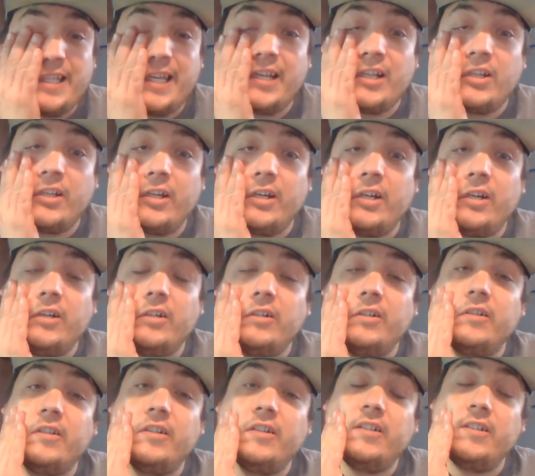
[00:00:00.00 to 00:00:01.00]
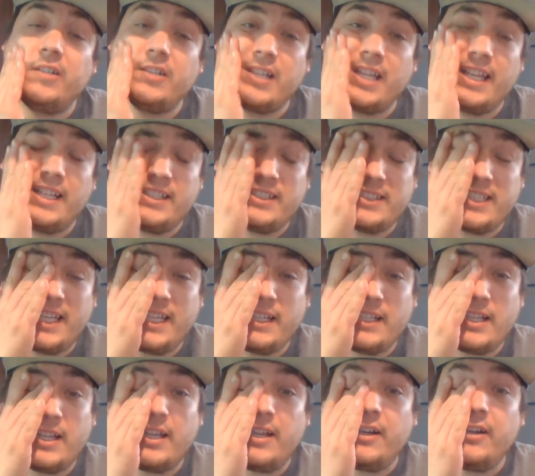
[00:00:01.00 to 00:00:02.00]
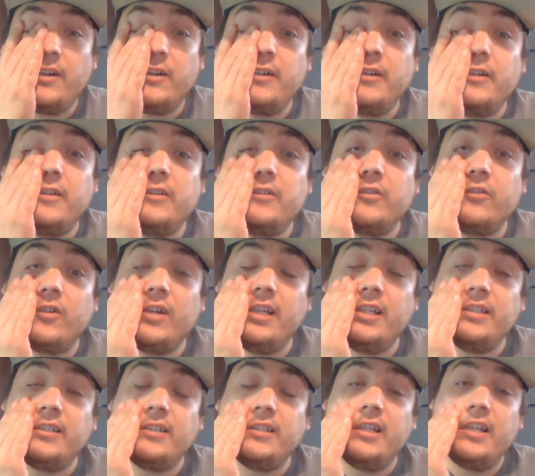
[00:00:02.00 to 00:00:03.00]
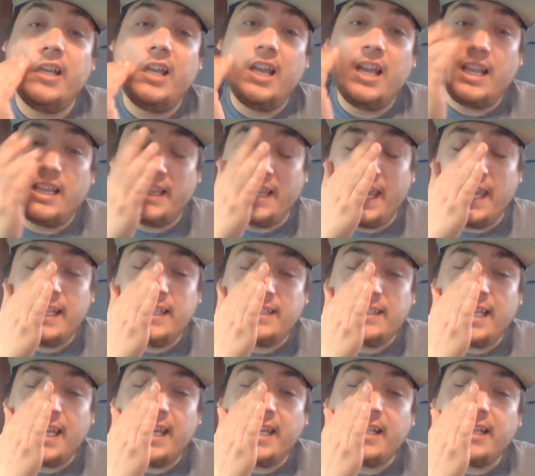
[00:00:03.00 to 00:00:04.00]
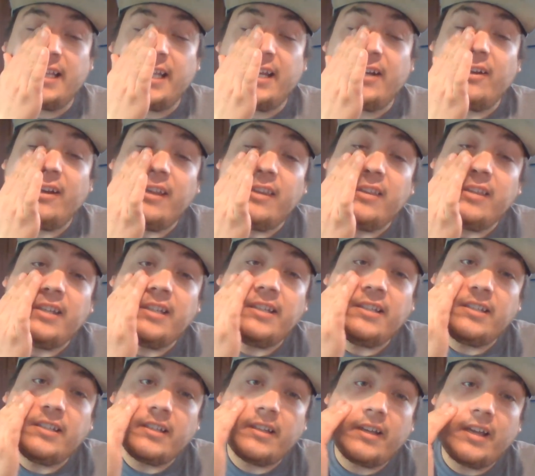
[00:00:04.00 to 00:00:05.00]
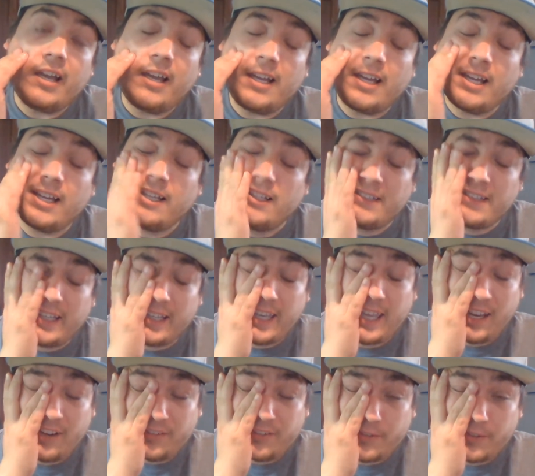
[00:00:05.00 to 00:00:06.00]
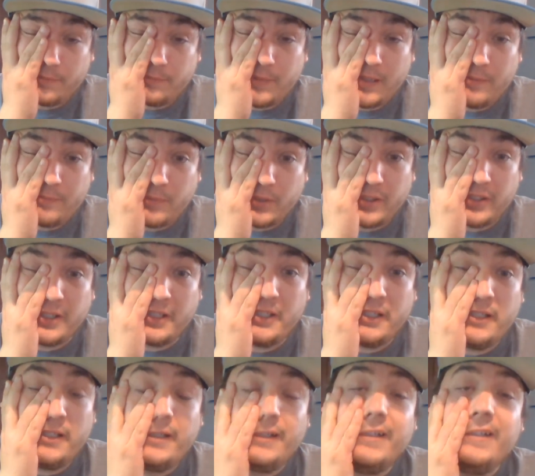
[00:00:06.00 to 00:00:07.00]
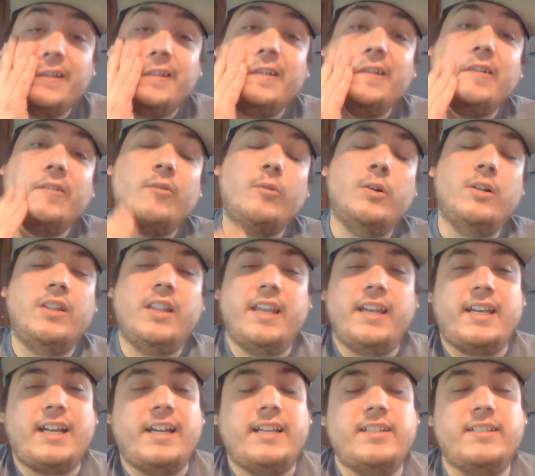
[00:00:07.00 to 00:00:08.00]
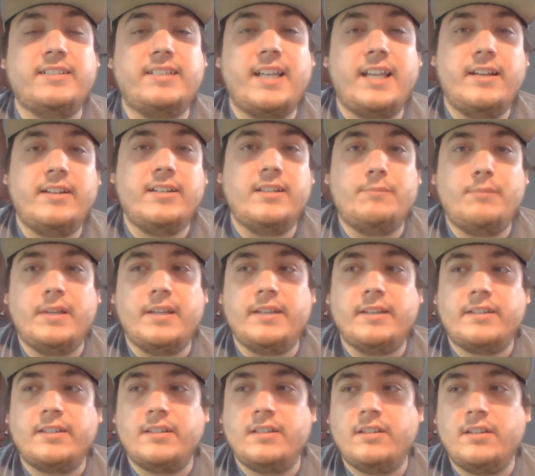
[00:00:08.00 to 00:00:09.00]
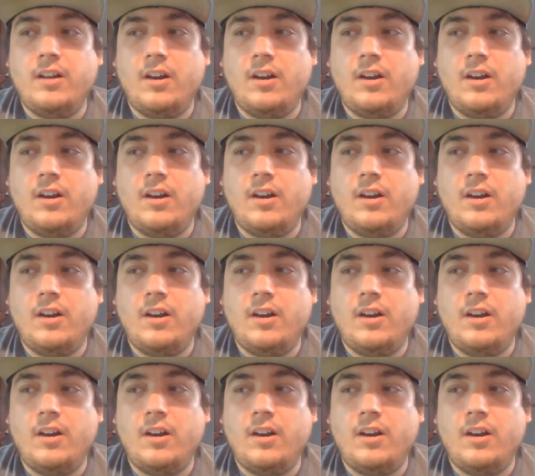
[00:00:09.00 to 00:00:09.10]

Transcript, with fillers: St. Clair, Lake St. Clair, great Lake St. Clair, I think. I, I can't remember what lake I decided to pick.